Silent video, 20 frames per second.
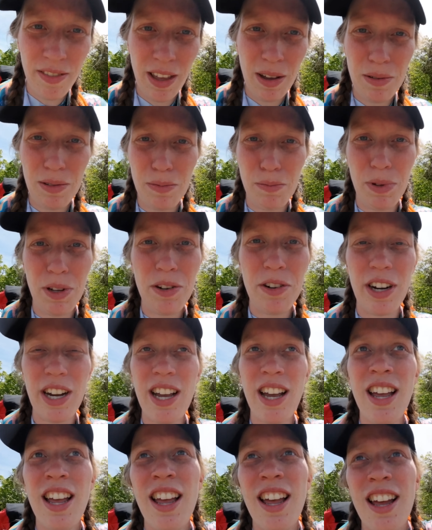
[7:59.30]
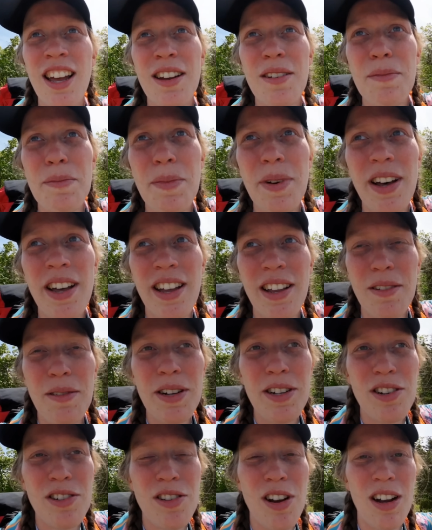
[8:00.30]
if that was blurry. But we
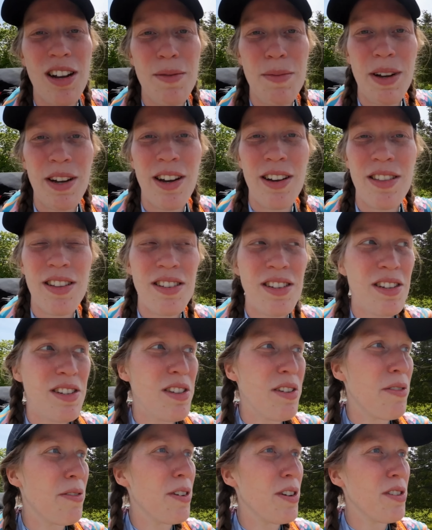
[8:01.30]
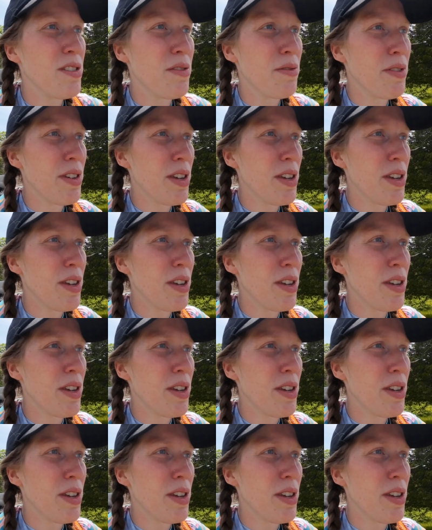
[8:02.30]
were just talking about how this is the first